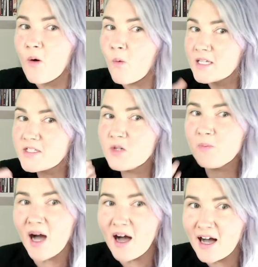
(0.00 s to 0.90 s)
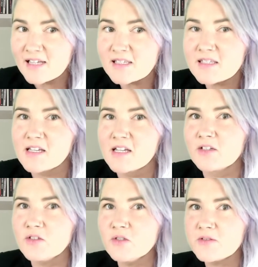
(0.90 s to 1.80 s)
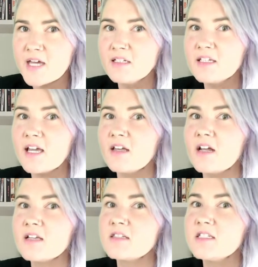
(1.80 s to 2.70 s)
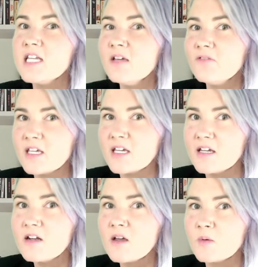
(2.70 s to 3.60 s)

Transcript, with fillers: Once you pass, You'll then get a certificate